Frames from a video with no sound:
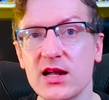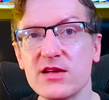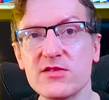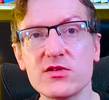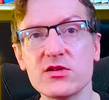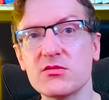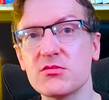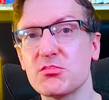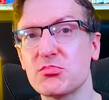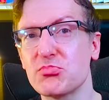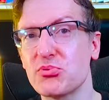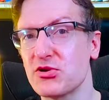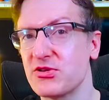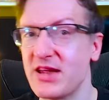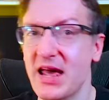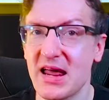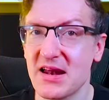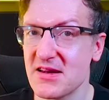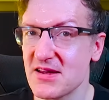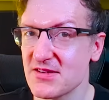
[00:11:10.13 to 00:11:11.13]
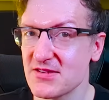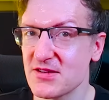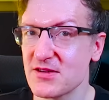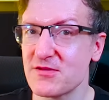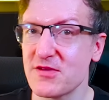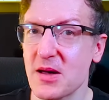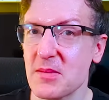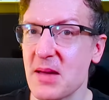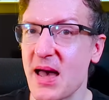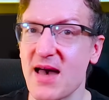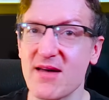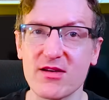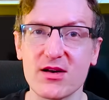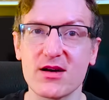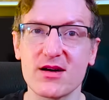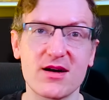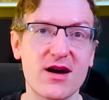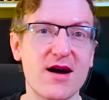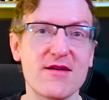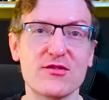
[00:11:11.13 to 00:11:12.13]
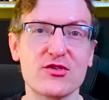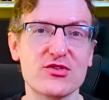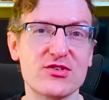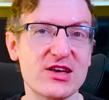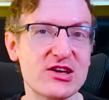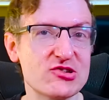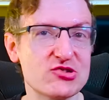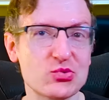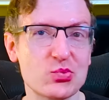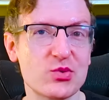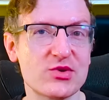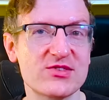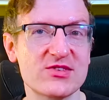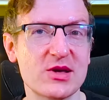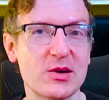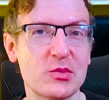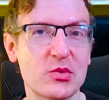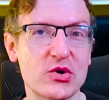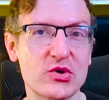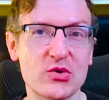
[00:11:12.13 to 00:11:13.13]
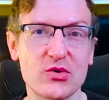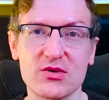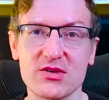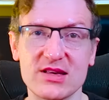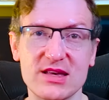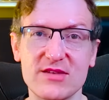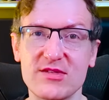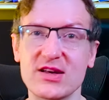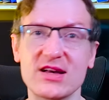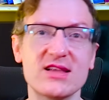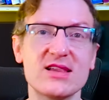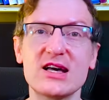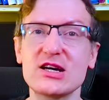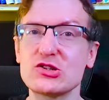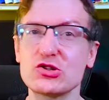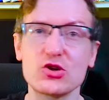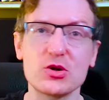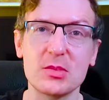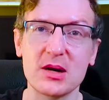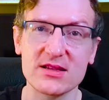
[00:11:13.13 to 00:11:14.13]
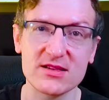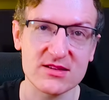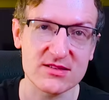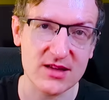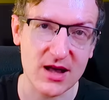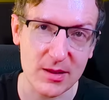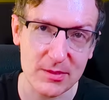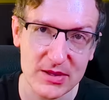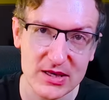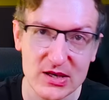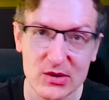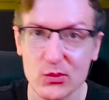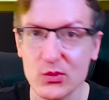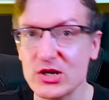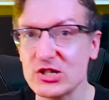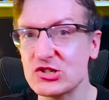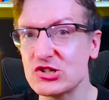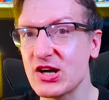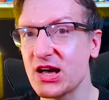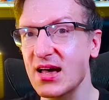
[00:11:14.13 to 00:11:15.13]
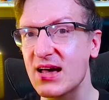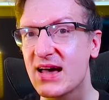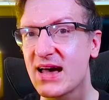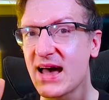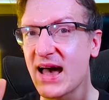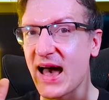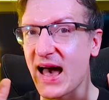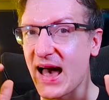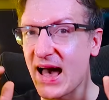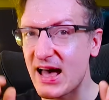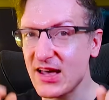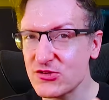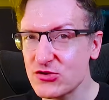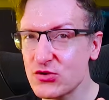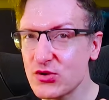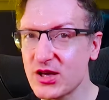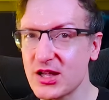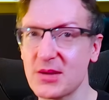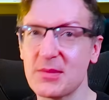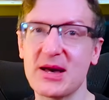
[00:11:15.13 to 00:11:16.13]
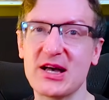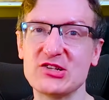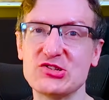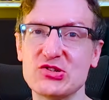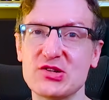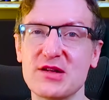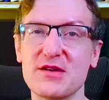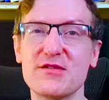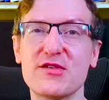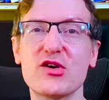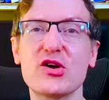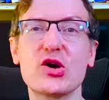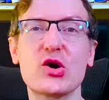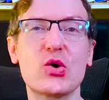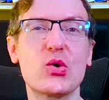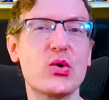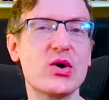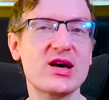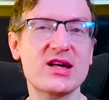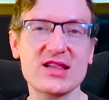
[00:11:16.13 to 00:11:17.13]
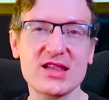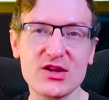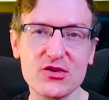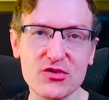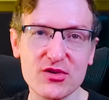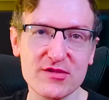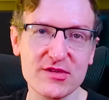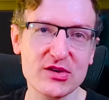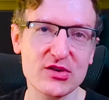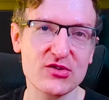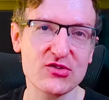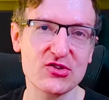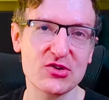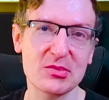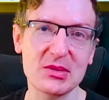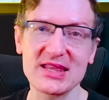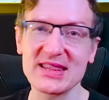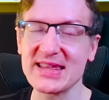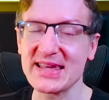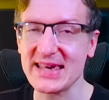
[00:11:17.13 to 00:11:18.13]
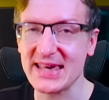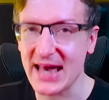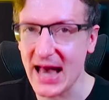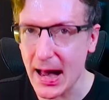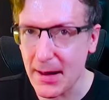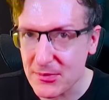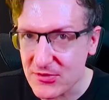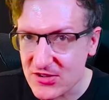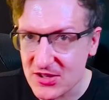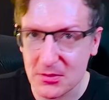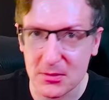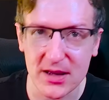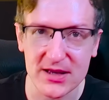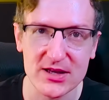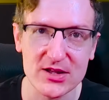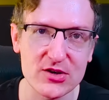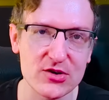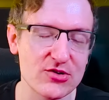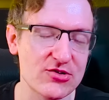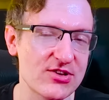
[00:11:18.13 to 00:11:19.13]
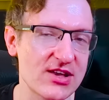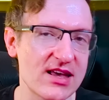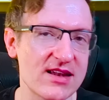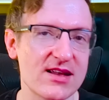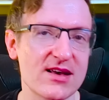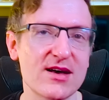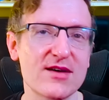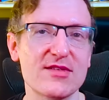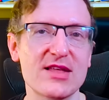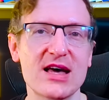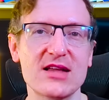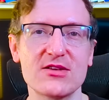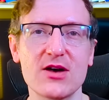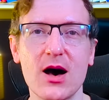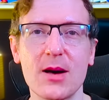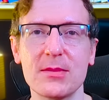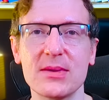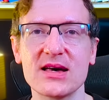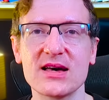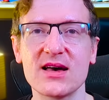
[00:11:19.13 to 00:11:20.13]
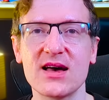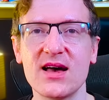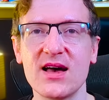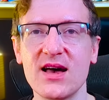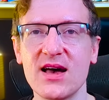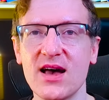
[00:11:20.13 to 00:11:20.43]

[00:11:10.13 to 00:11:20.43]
and even pretend as if I'm having a conversation with someone or giving a lecture about the topic, which, as you can imagine, very quickly reveals to me the gaps in my understanding of that topic.